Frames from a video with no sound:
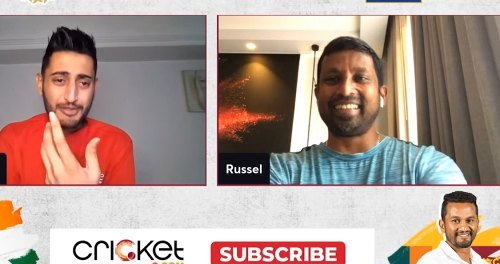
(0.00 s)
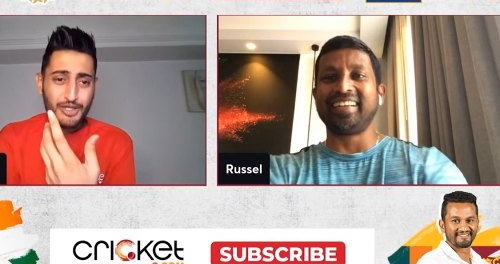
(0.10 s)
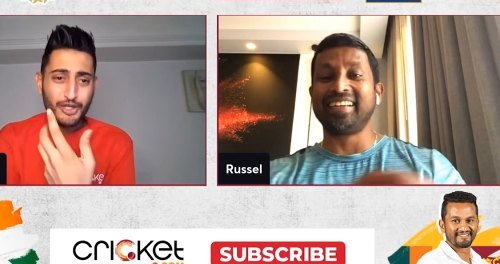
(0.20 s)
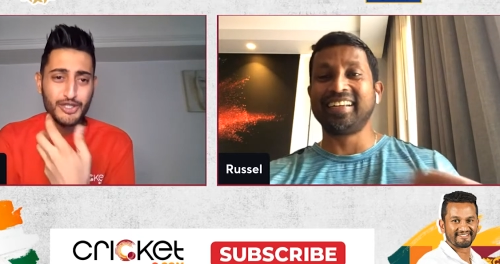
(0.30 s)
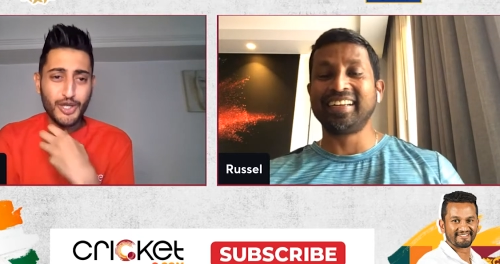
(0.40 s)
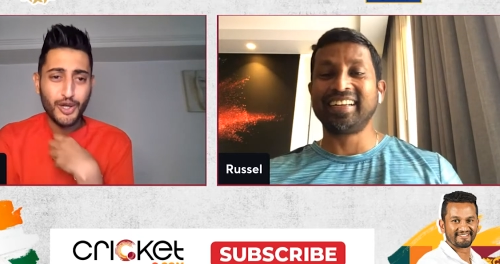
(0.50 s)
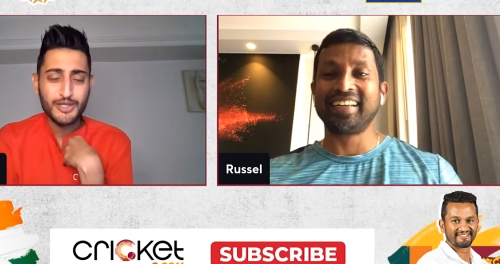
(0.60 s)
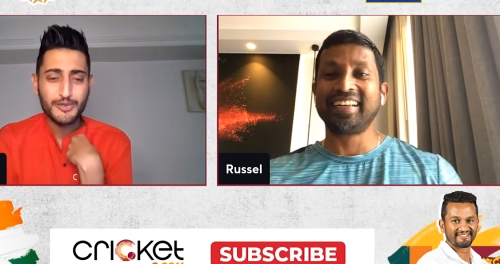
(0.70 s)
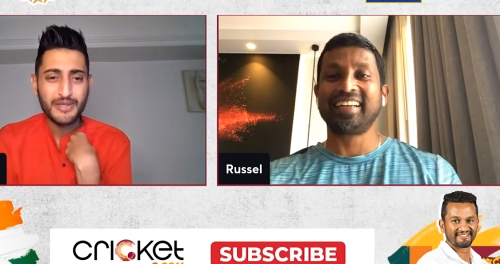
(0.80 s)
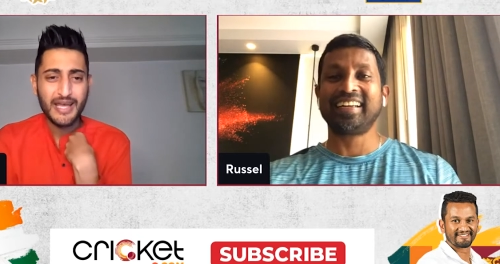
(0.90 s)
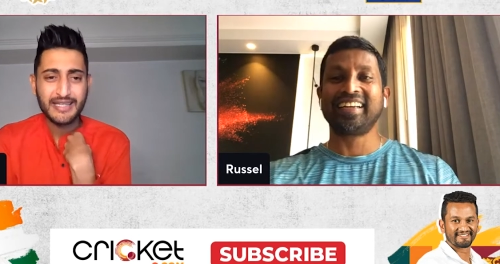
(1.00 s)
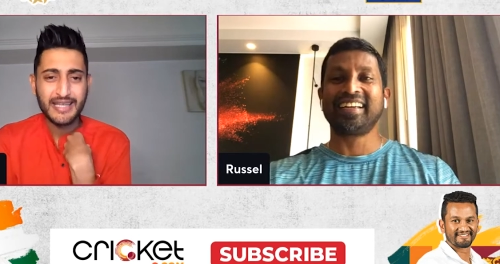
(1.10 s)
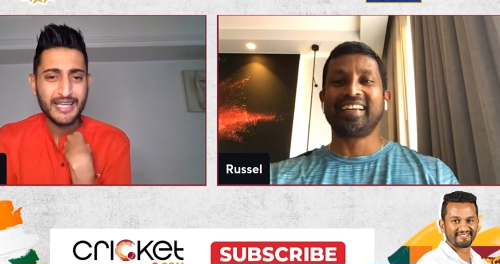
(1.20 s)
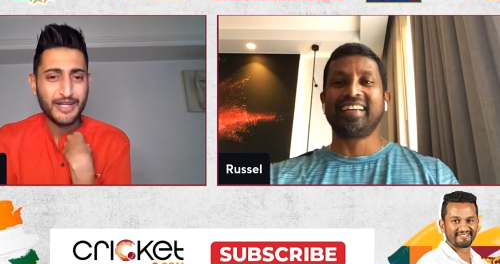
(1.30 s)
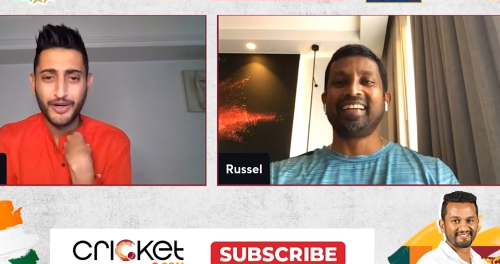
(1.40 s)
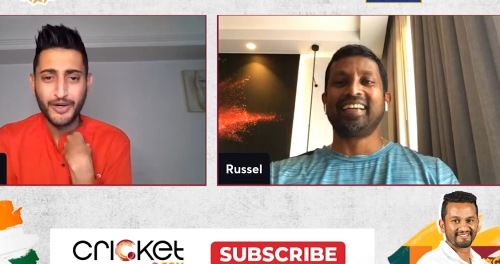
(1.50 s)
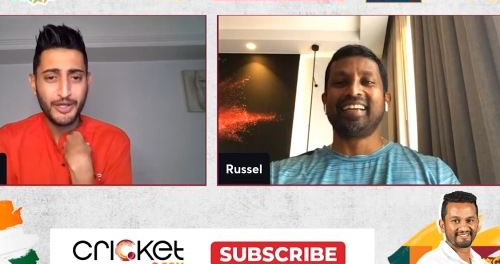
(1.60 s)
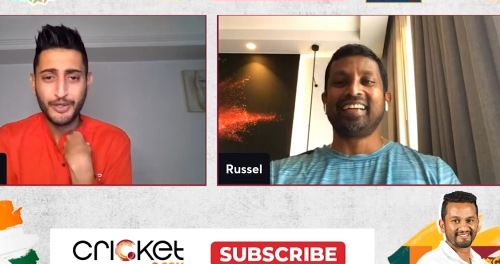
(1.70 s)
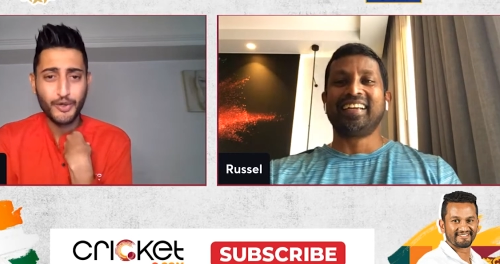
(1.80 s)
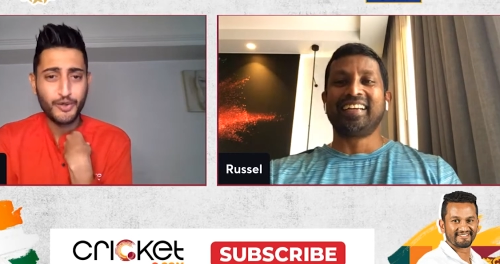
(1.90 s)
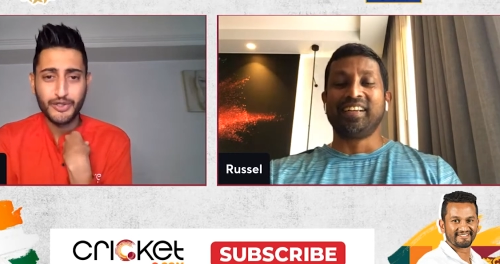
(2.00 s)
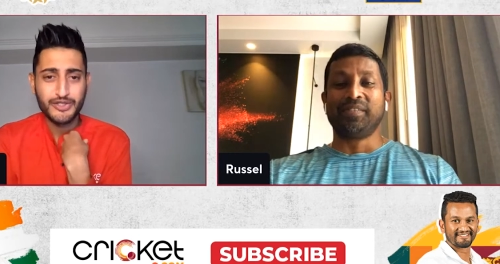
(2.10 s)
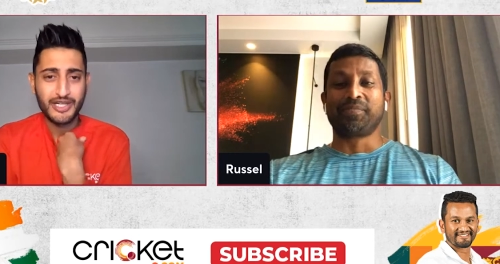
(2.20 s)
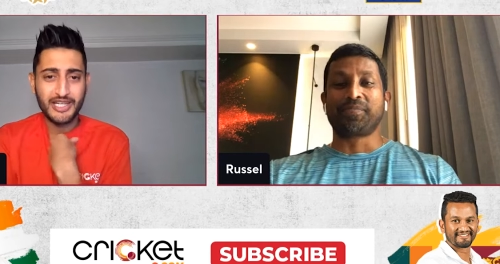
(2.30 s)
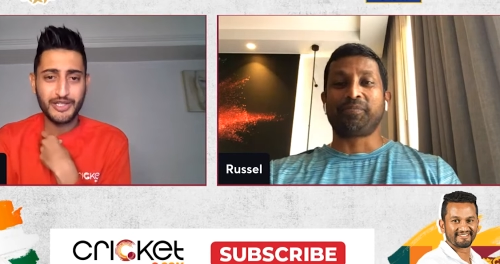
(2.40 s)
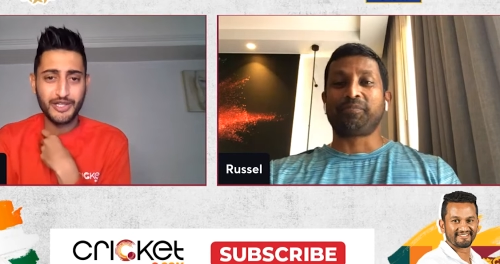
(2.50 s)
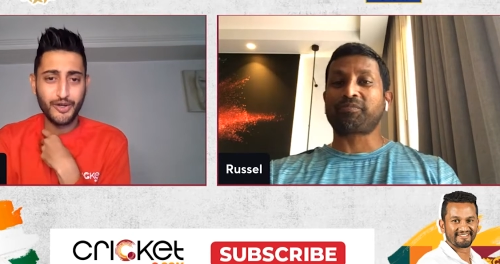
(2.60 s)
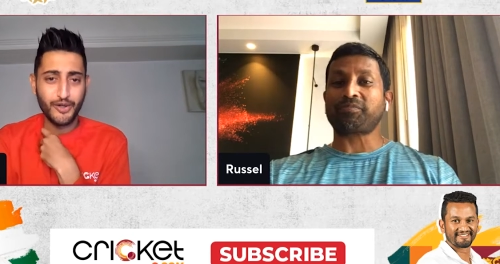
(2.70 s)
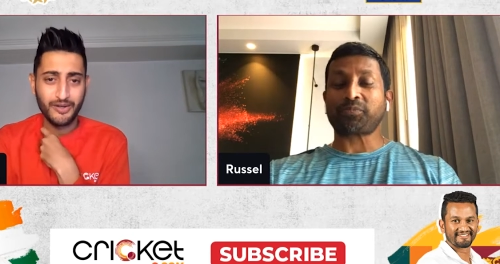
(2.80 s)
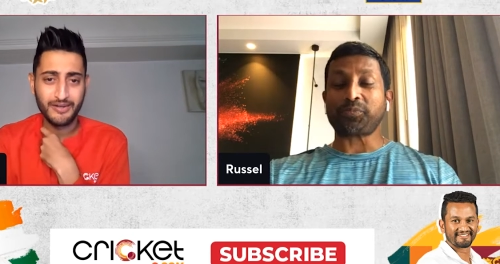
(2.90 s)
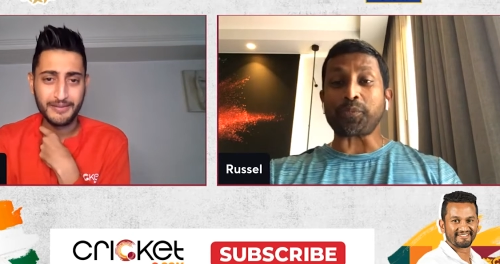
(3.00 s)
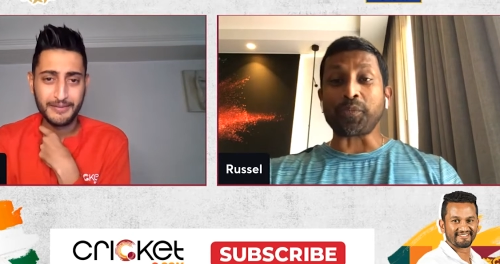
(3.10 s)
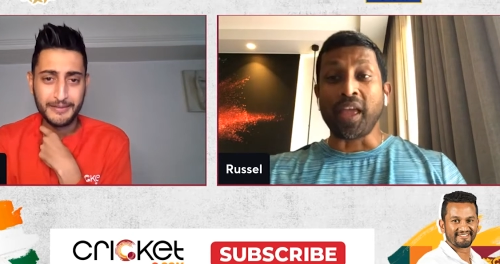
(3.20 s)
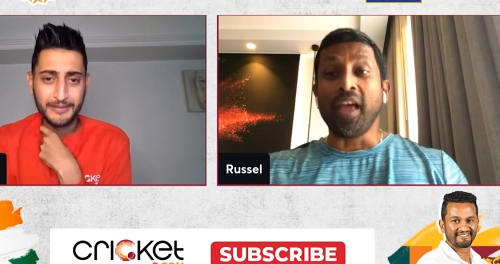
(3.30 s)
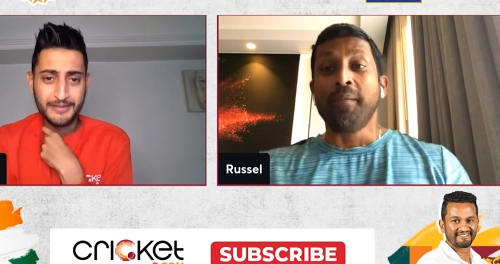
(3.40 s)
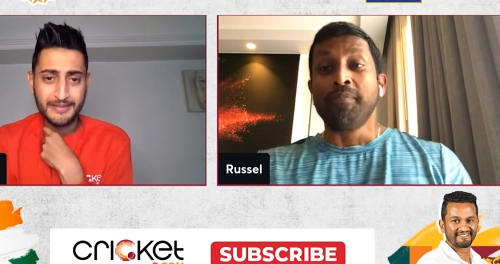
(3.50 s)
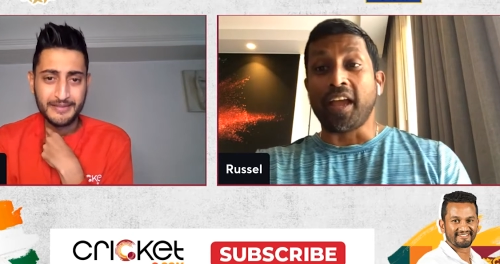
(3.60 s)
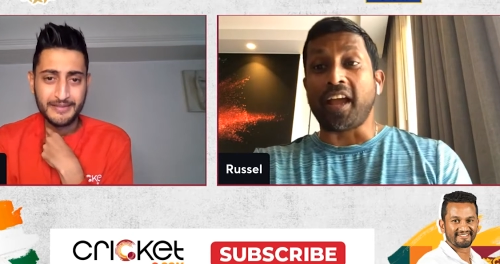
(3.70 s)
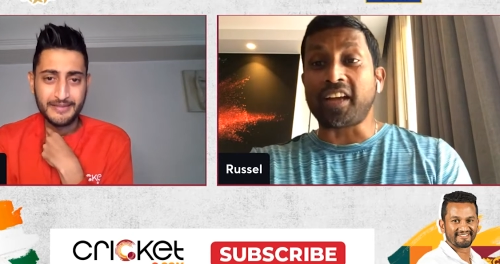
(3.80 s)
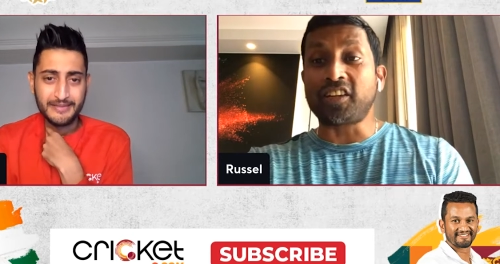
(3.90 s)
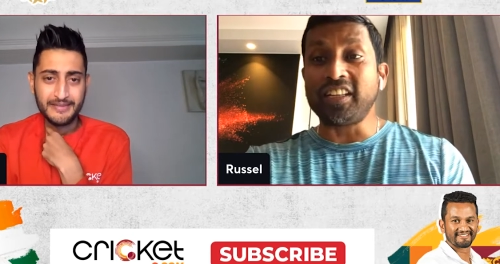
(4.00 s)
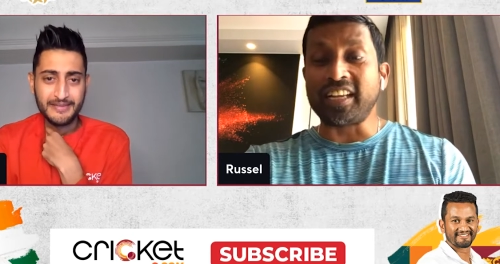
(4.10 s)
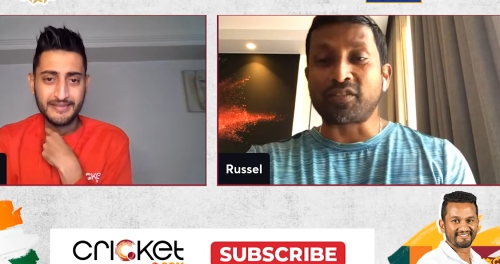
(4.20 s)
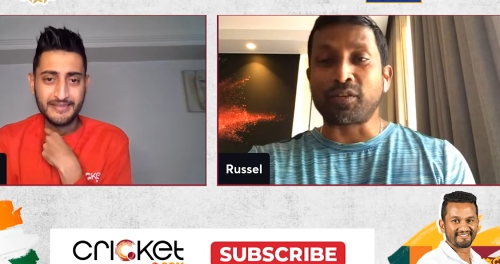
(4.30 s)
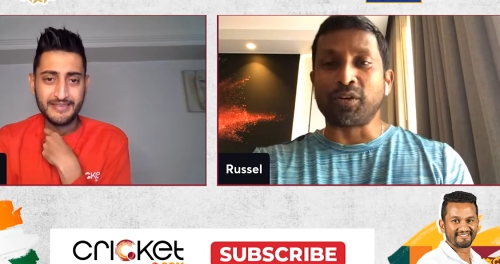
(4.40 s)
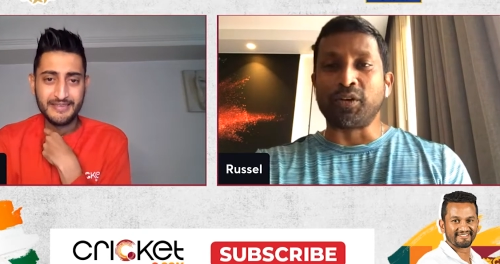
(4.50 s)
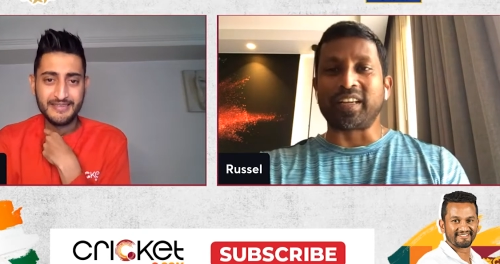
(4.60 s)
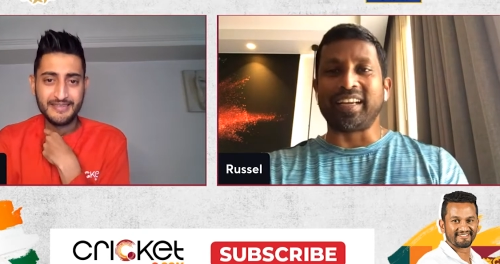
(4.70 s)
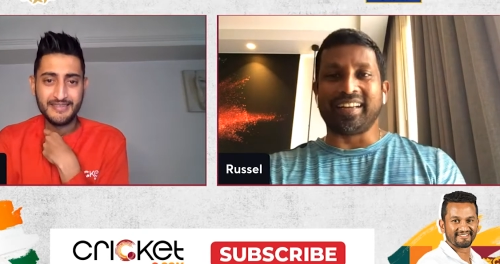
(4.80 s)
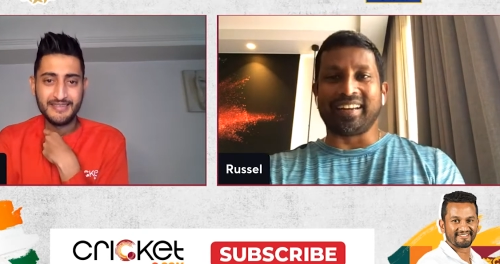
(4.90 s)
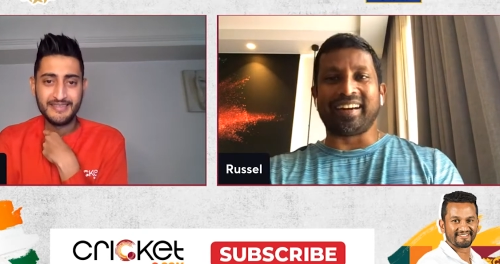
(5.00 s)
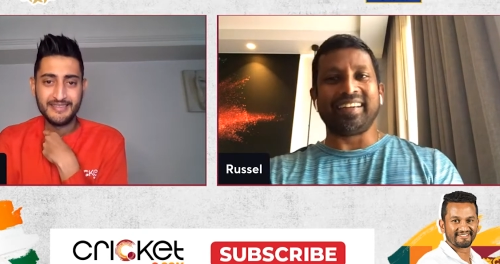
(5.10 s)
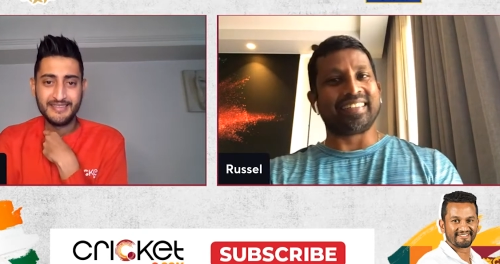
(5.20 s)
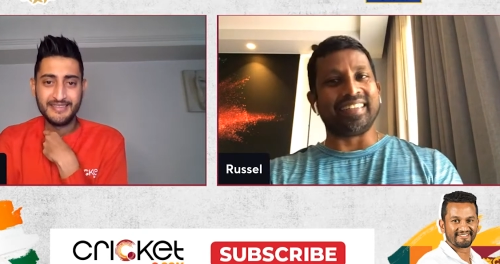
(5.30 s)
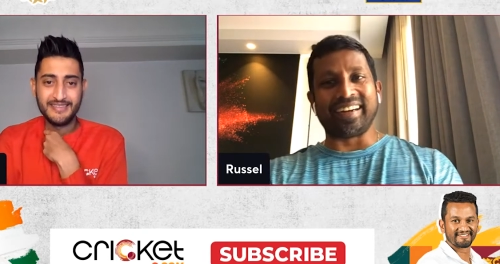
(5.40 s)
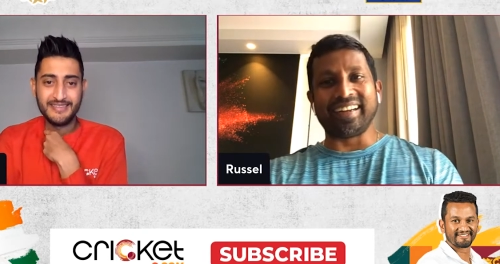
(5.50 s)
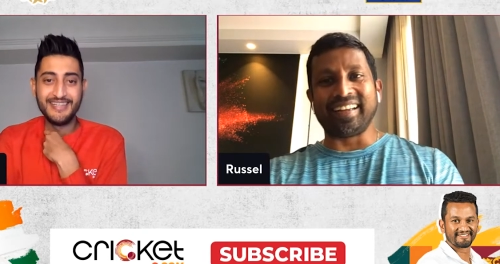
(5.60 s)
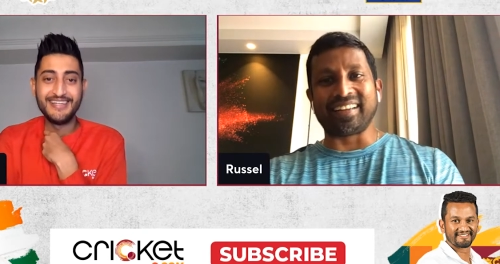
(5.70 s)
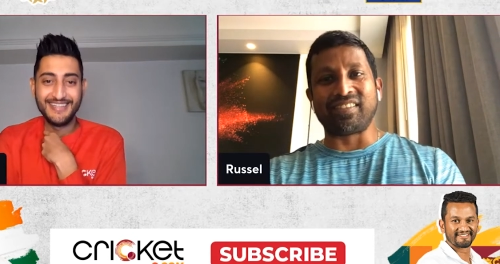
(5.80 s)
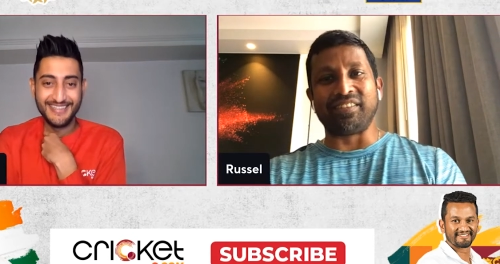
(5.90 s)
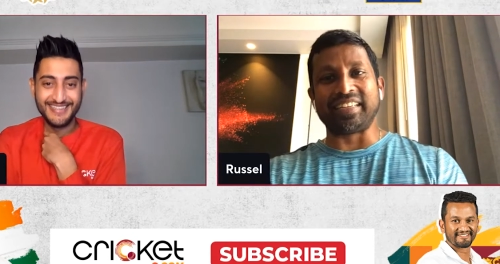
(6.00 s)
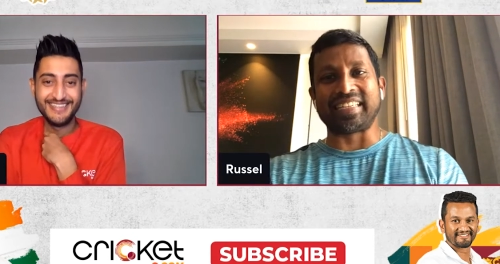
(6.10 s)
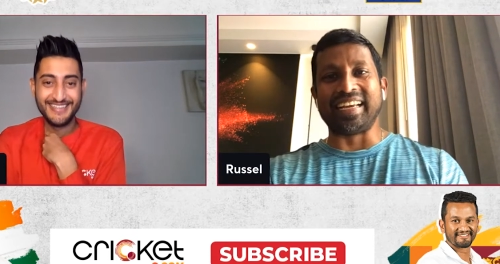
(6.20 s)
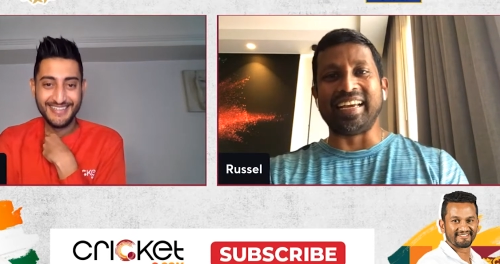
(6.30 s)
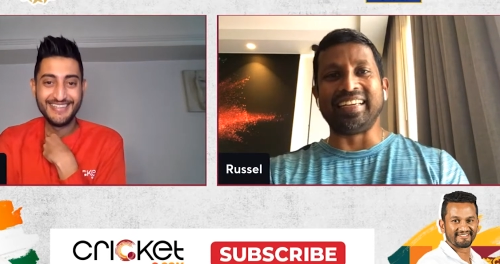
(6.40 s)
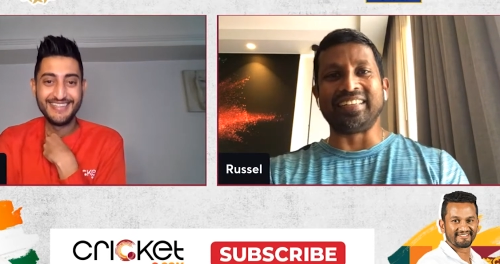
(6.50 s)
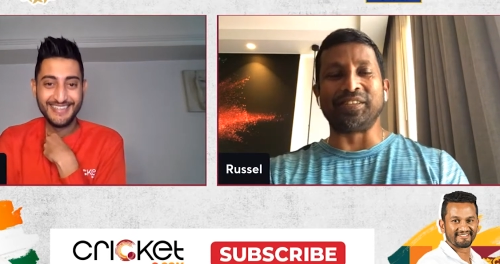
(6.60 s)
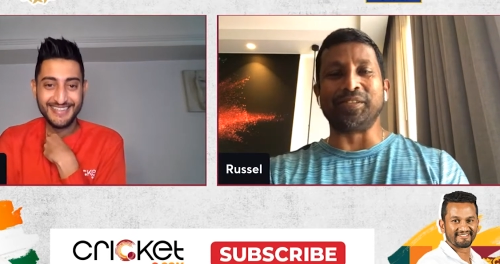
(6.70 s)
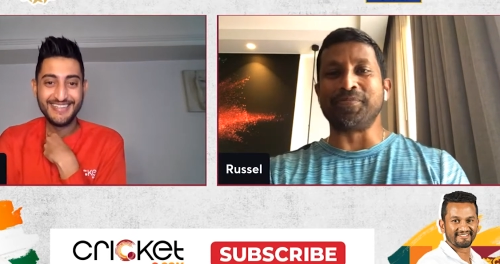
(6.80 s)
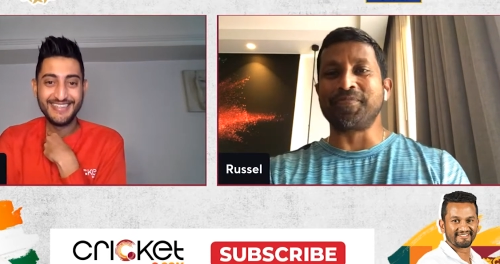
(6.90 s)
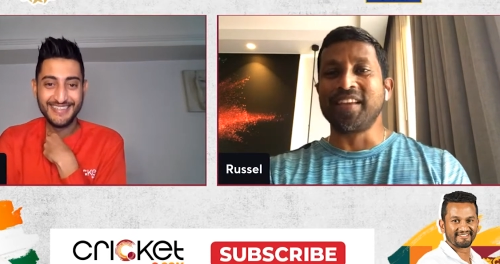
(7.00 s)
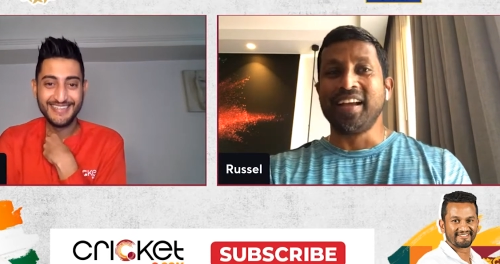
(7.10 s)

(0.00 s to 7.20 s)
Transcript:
Speaker 1: sort of solace with that cake or no consolation at all?
Speaker 2: Actually, that's from the hotel, Radisson Red. That's where we're staying. So